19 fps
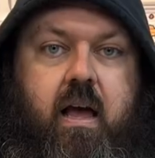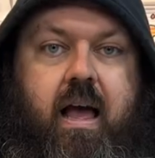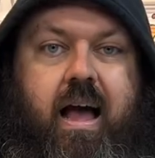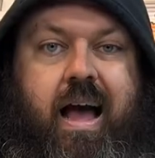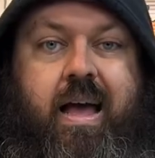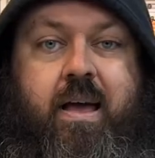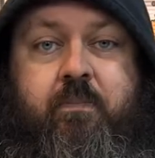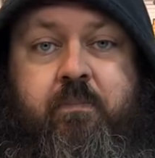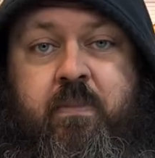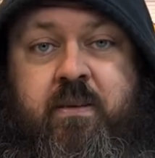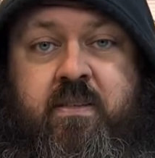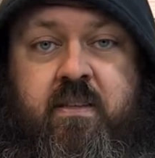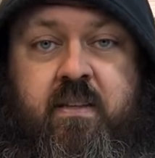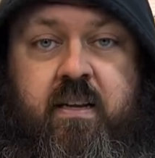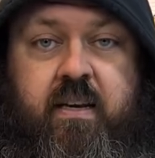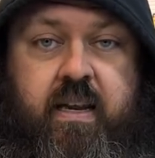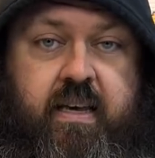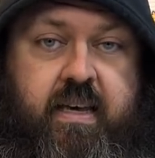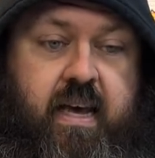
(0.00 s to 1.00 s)
I am missing
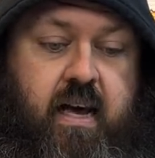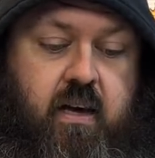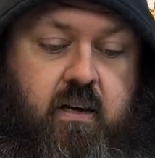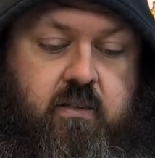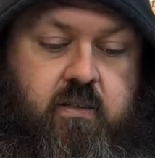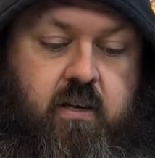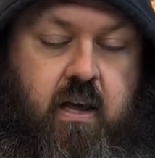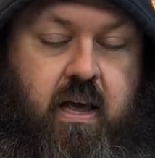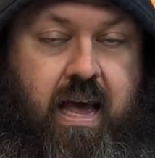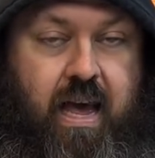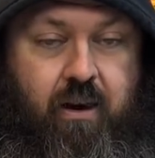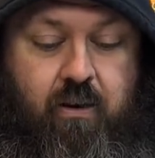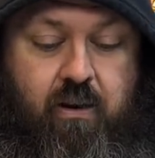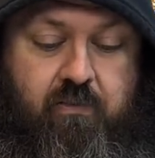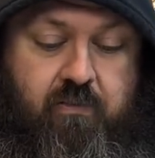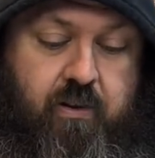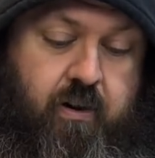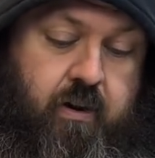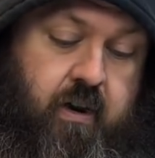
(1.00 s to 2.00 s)
the decals.
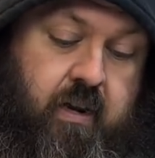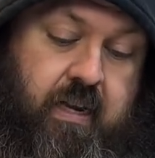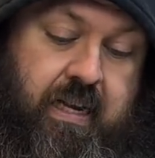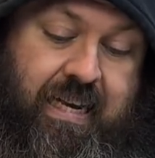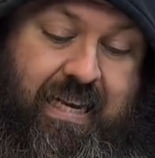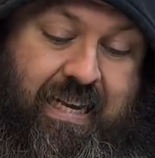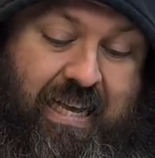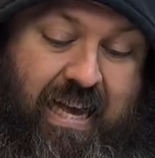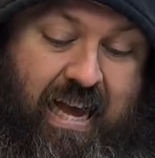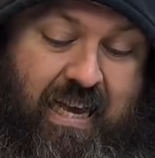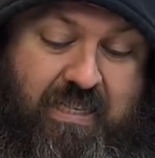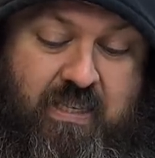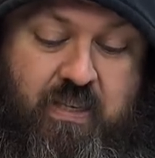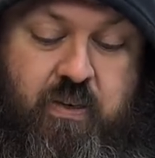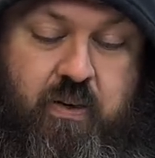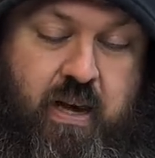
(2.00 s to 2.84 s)
However, I still